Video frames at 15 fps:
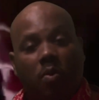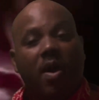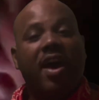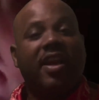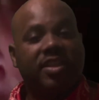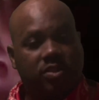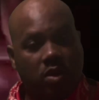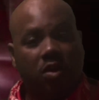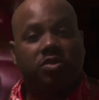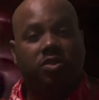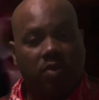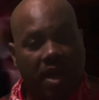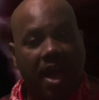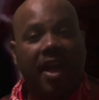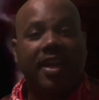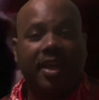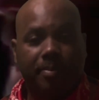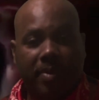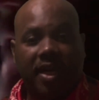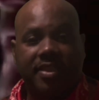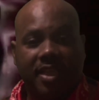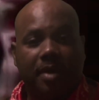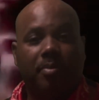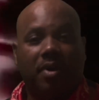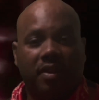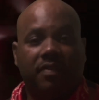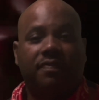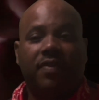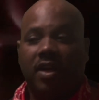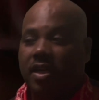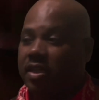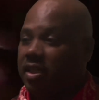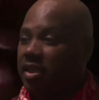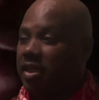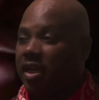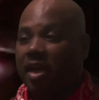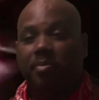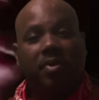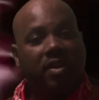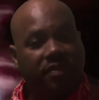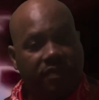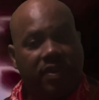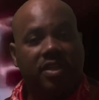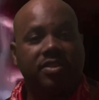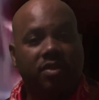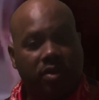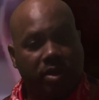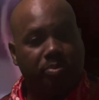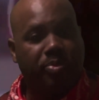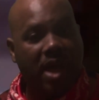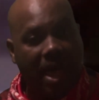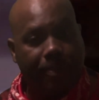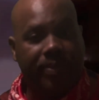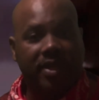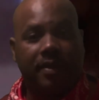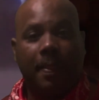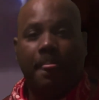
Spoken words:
why they talk so highly about that motherfucker, nigga. That motherfucker's on the poppin'.